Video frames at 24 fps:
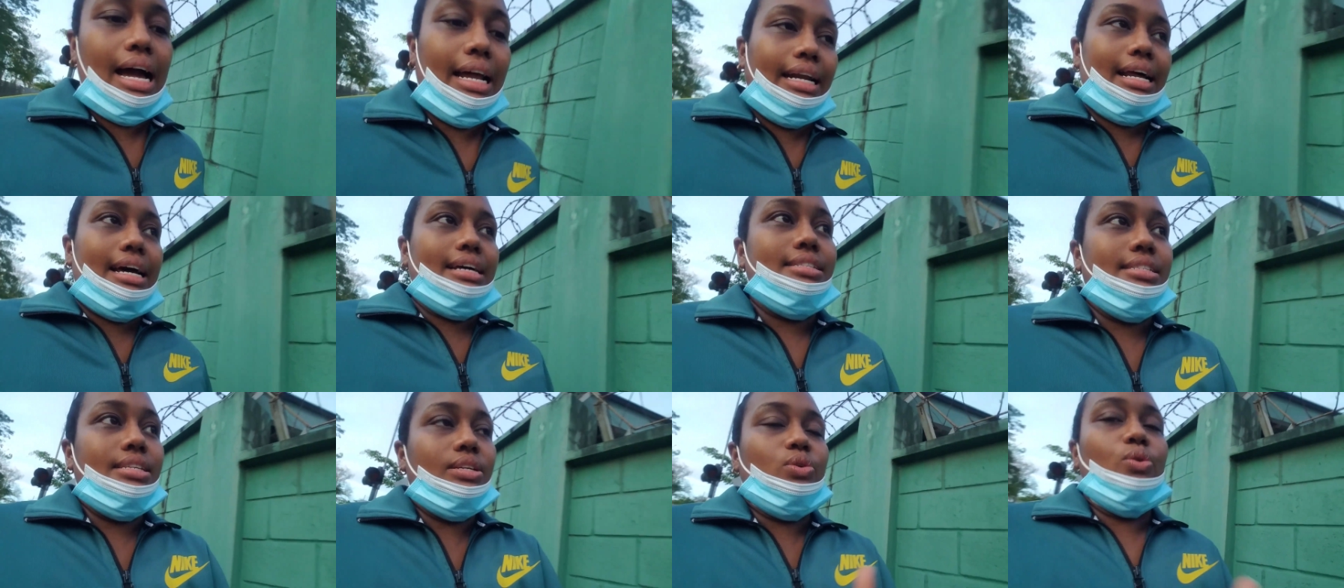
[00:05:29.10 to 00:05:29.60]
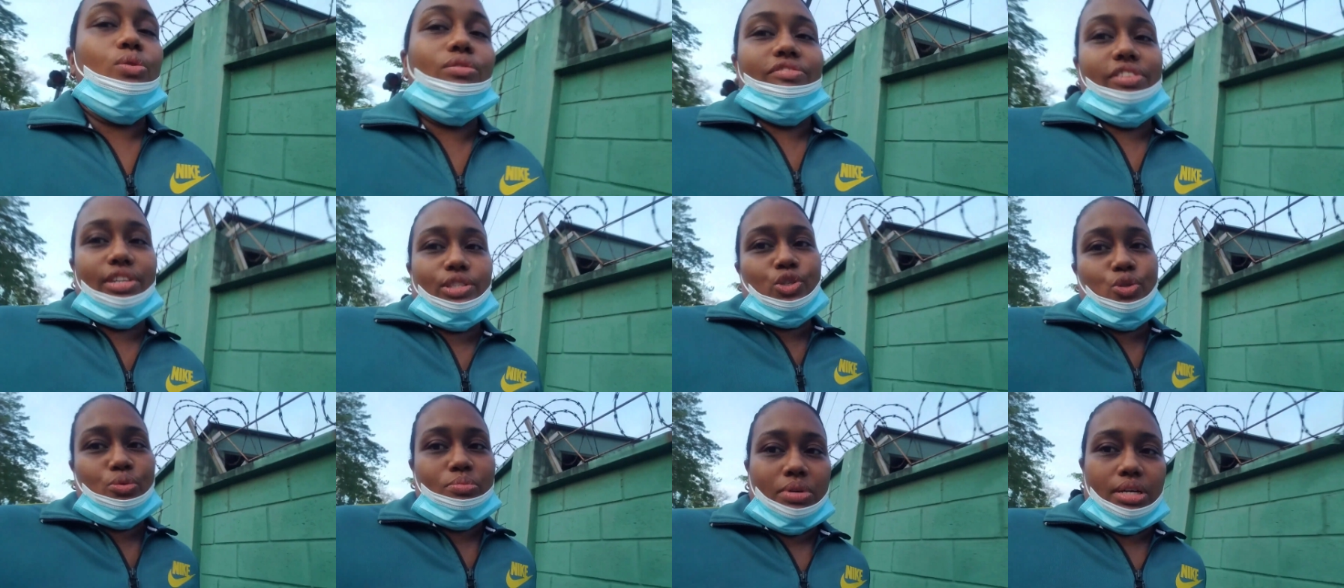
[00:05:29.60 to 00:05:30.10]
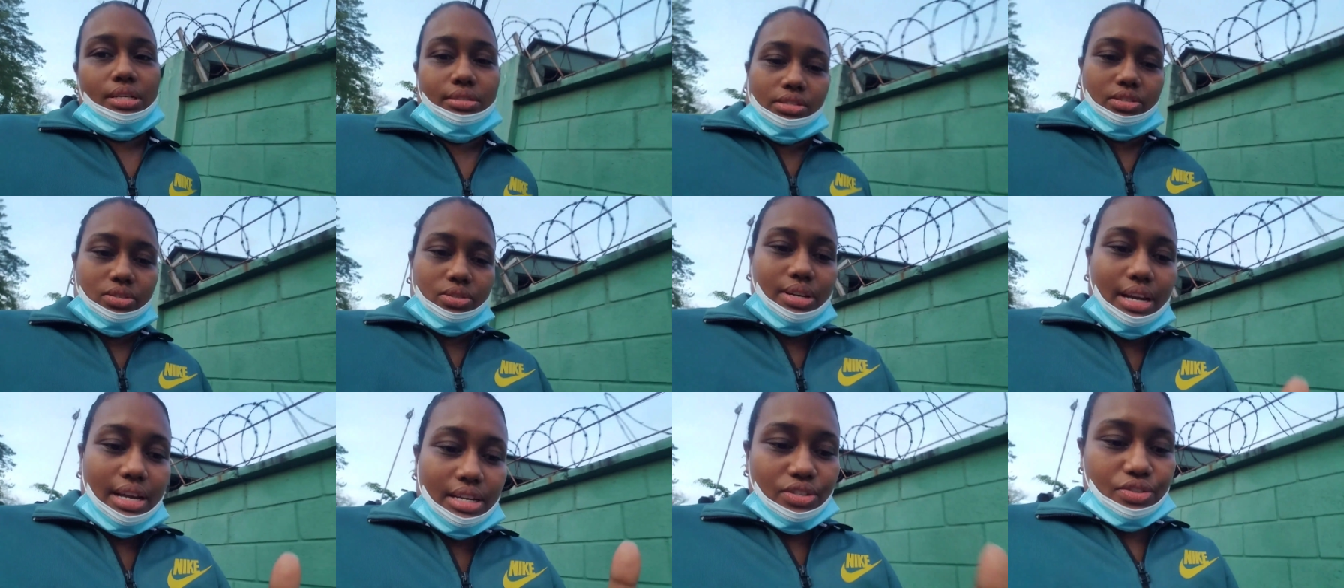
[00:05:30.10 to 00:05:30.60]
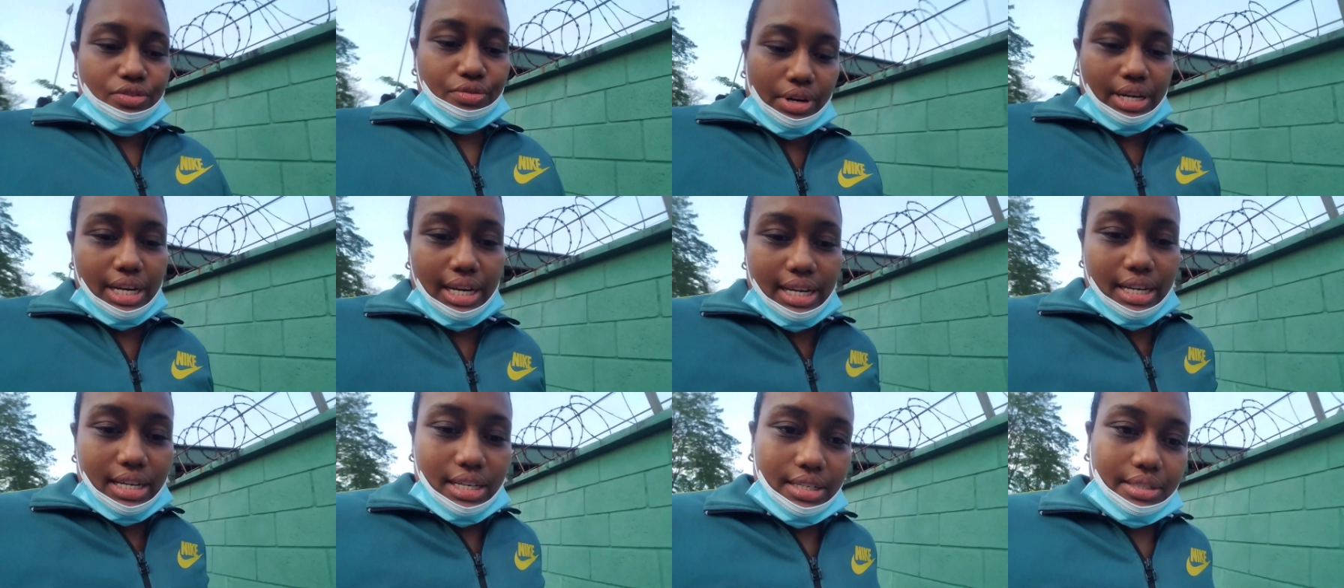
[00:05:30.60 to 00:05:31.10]
And that's in over two months. So that's
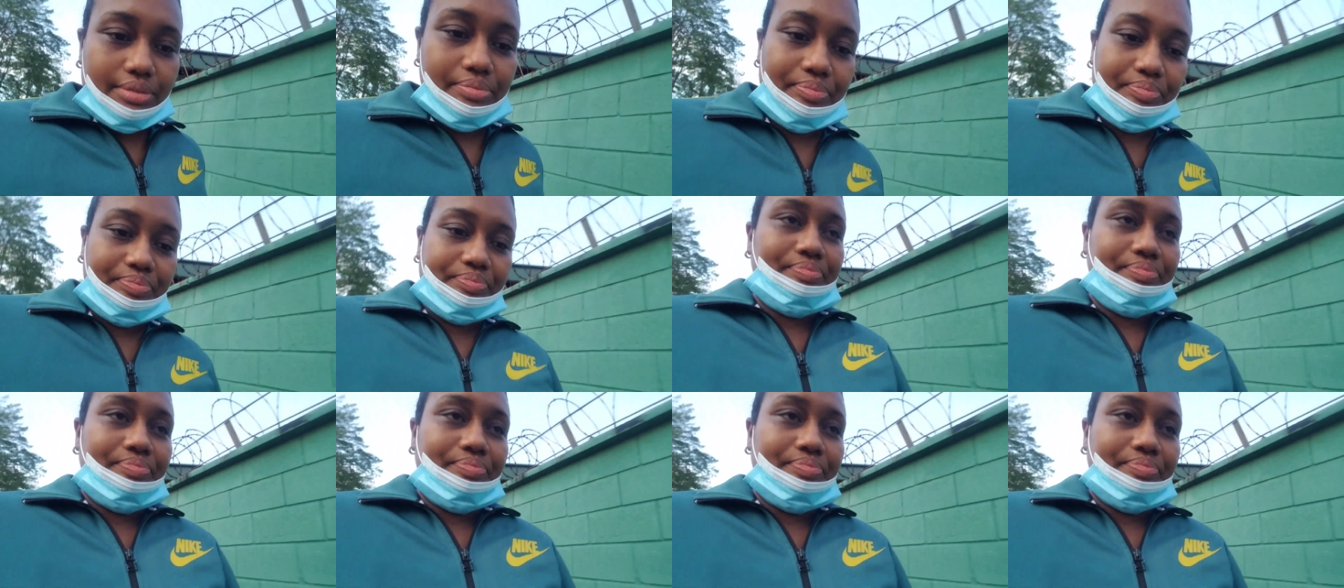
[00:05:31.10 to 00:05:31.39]
really good.